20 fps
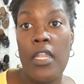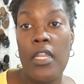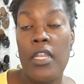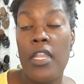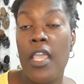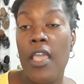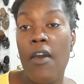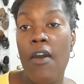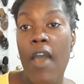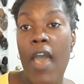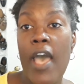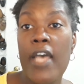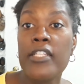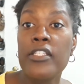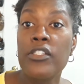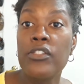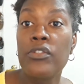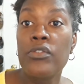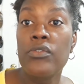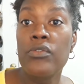Now, I
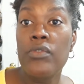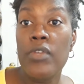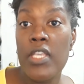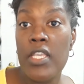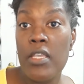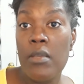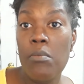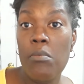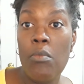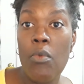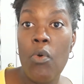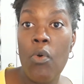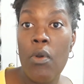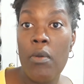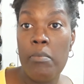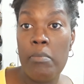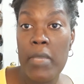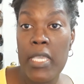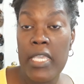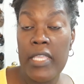do eat
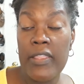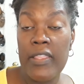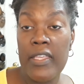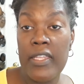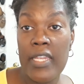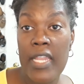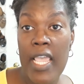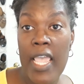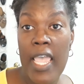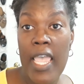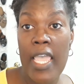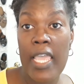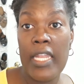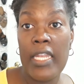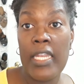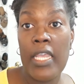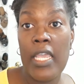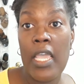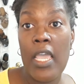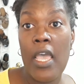more meat than that
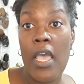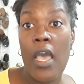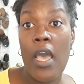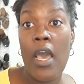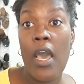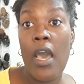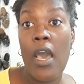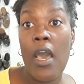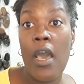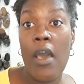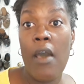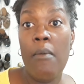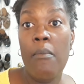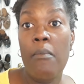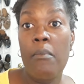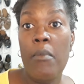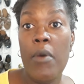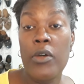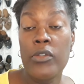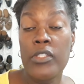
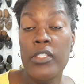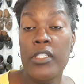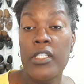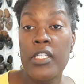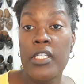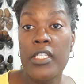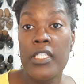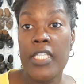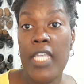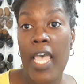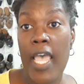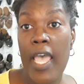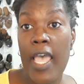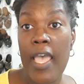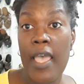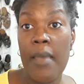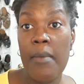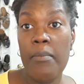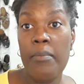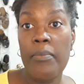most of the
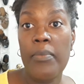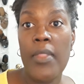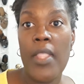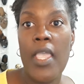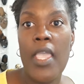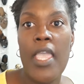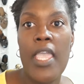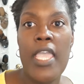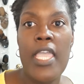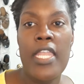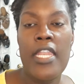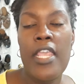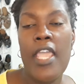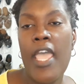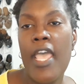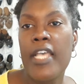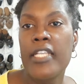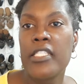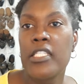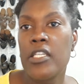time, and it
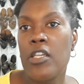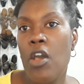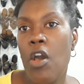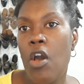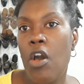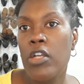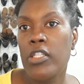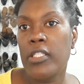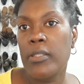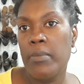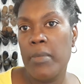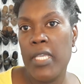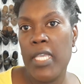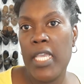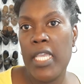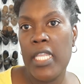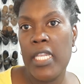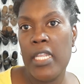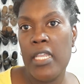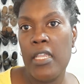hasn't caused me
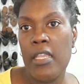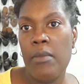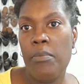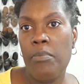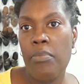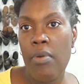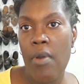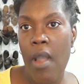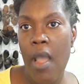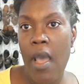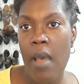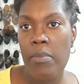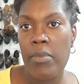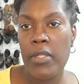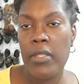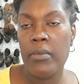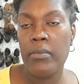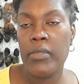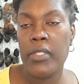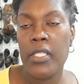any
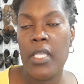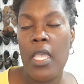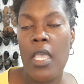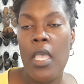problems.